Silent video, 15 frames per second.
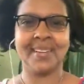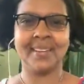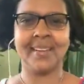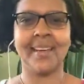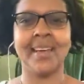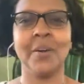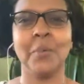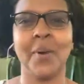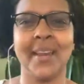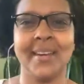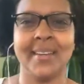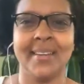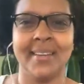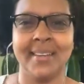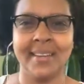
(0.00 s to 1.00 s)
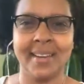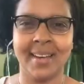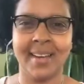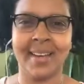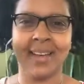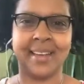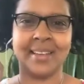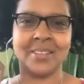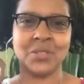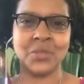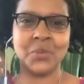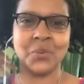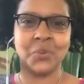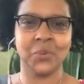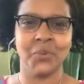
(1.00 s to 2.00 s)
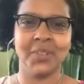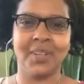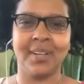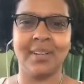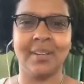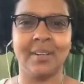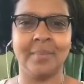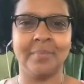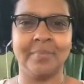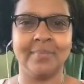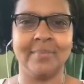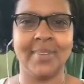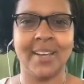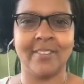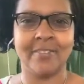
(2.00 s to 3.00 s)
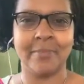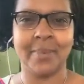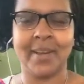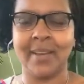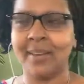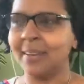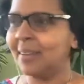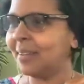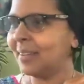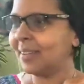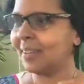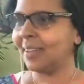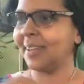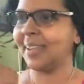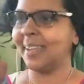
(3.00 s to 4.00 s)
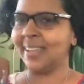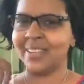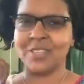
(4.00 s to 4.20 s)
like Wendy, I too um, have my hair